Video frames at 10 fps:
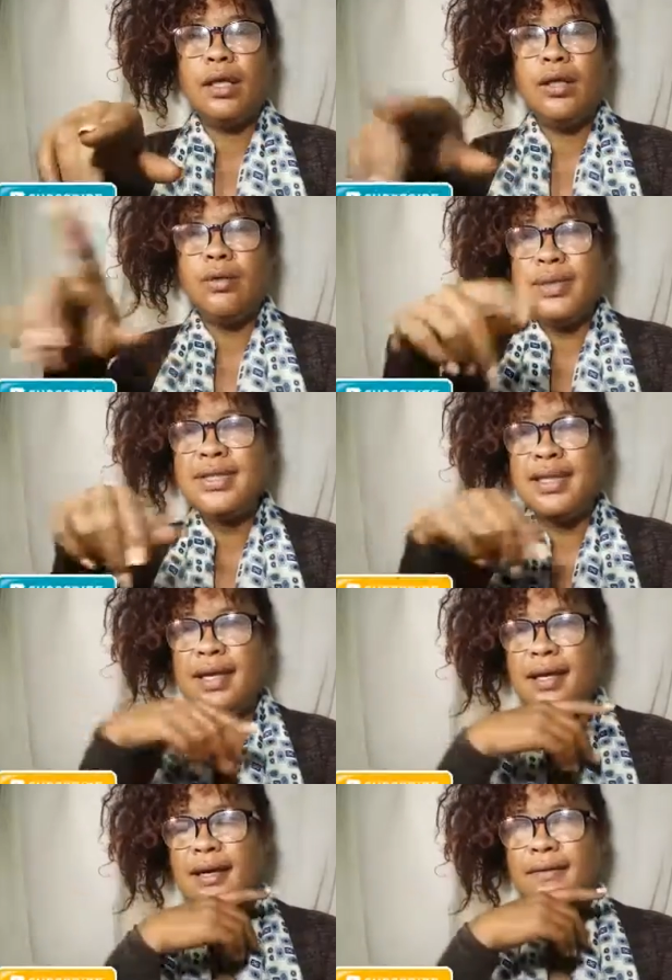you
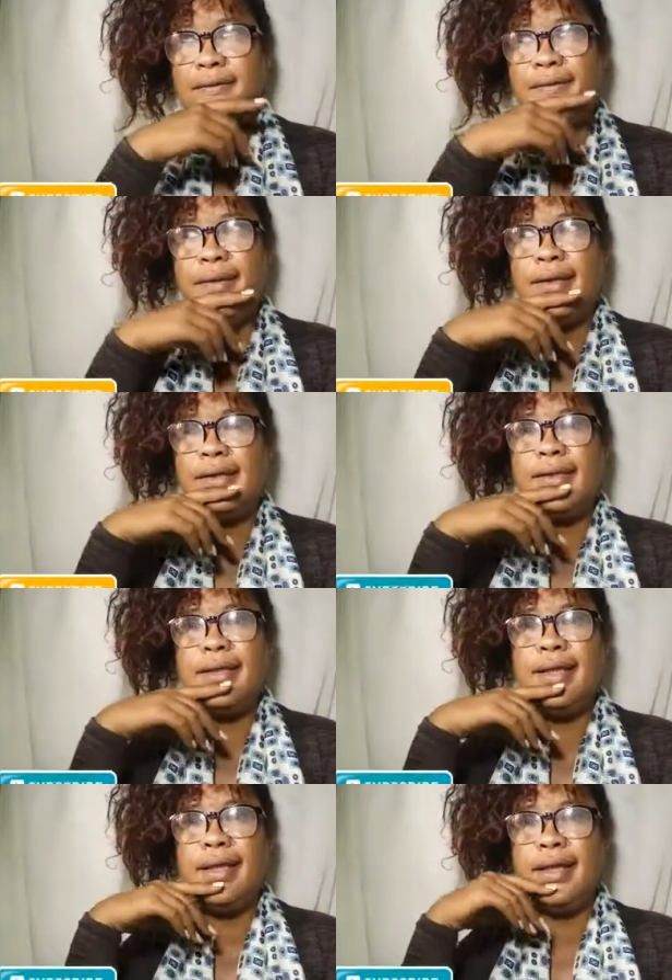receive
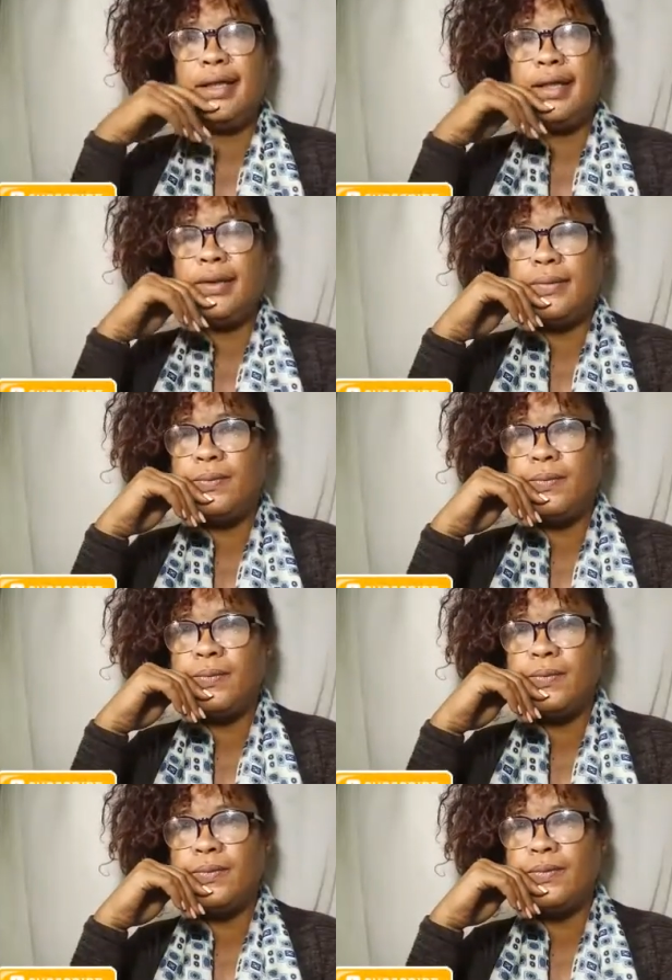the uh,
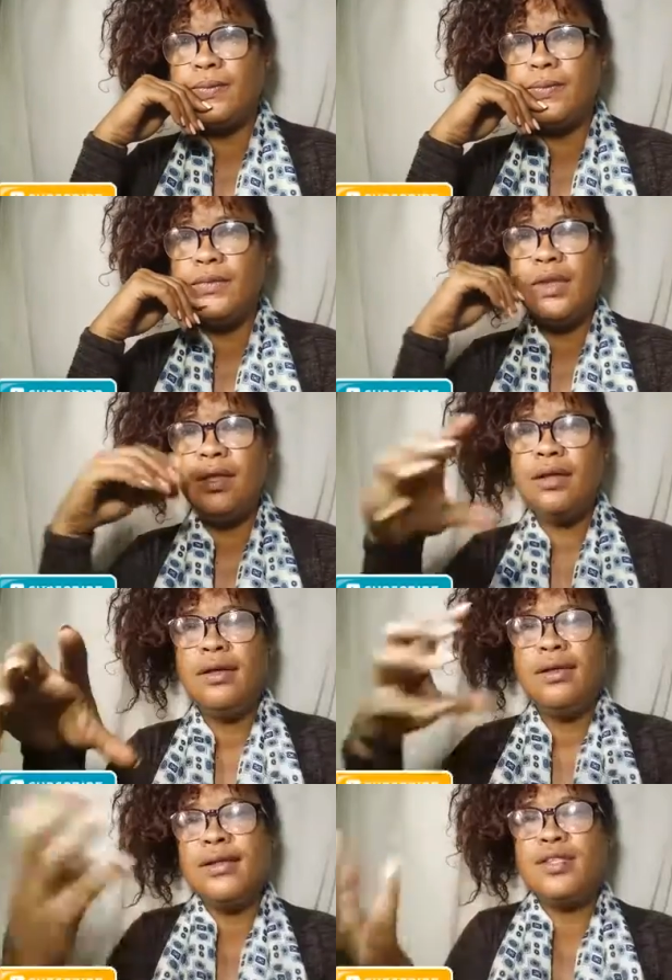
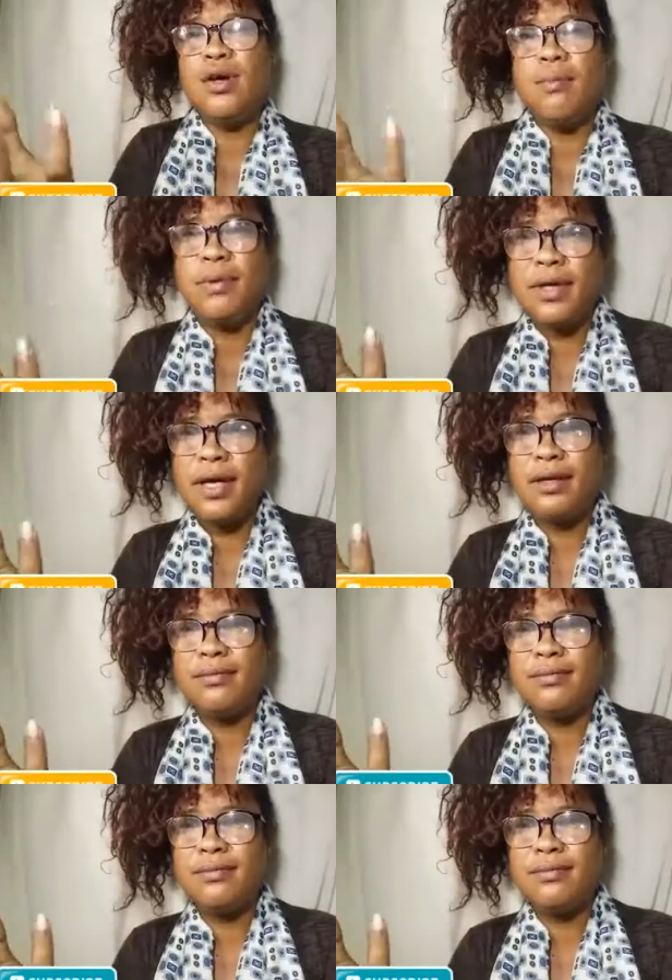the sample kit.